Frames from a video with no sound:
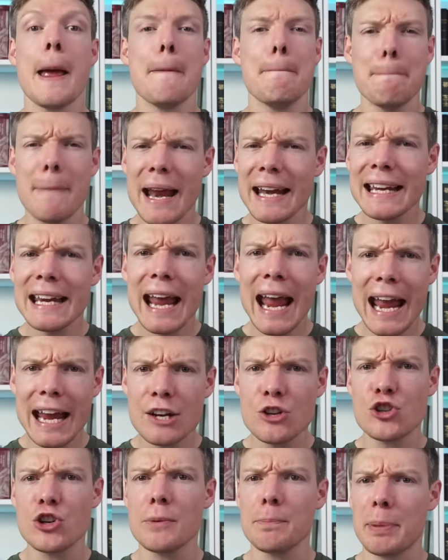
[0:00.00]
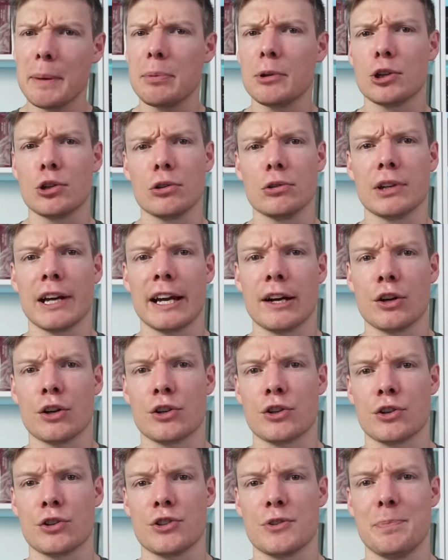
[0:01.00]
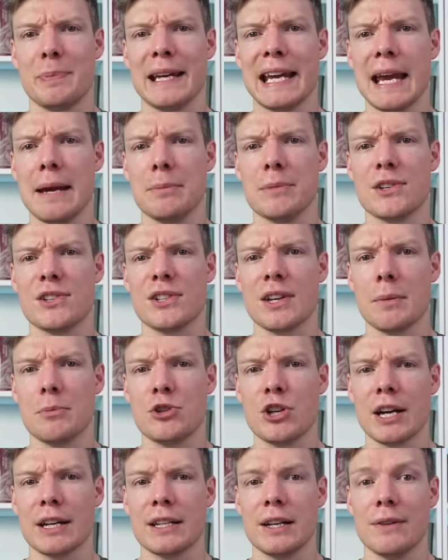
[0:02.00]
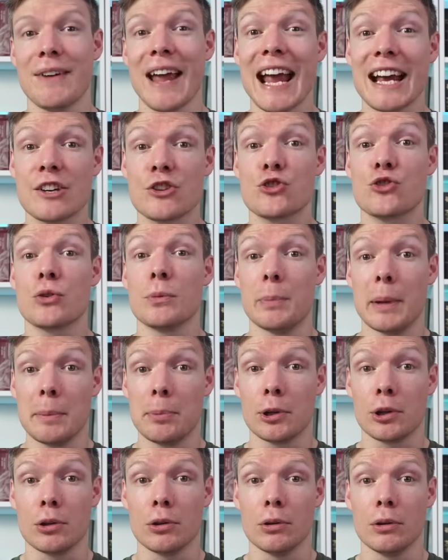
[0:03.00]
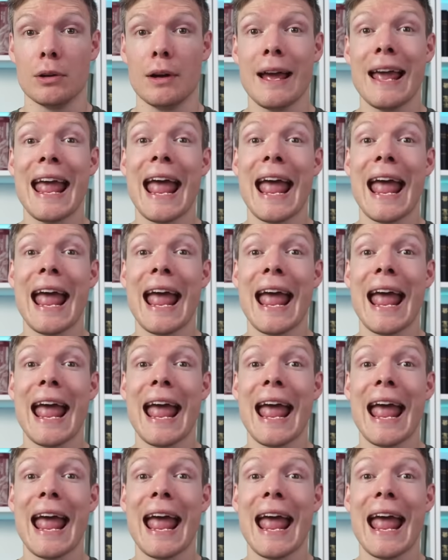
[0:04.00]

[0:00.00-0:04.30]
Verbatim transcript: many ancient biblical characters became the subject of extra biblical